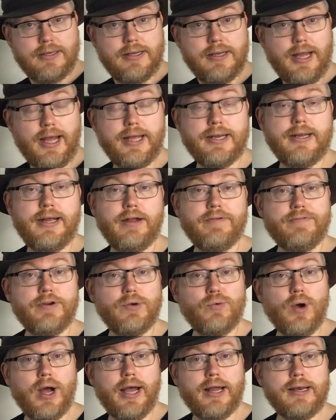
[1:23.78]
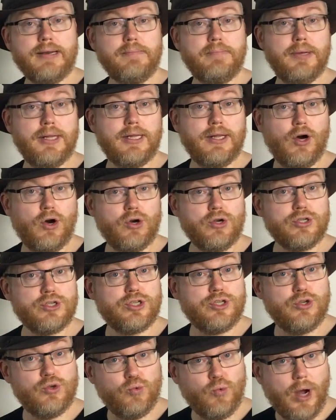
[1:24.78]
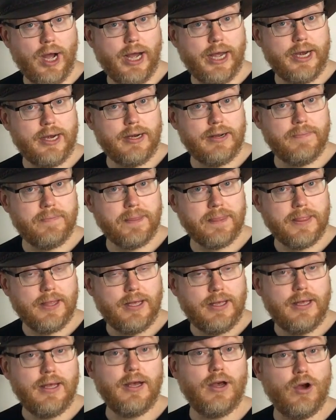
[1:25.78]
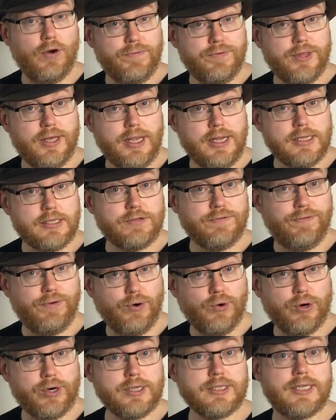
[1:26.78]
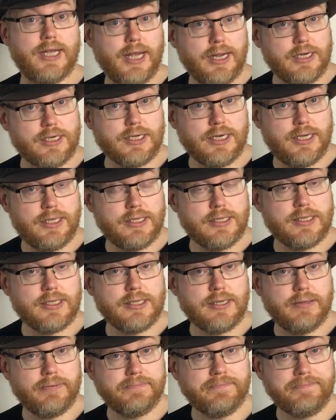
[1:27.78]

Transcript: everyone belongs to one of these four sections.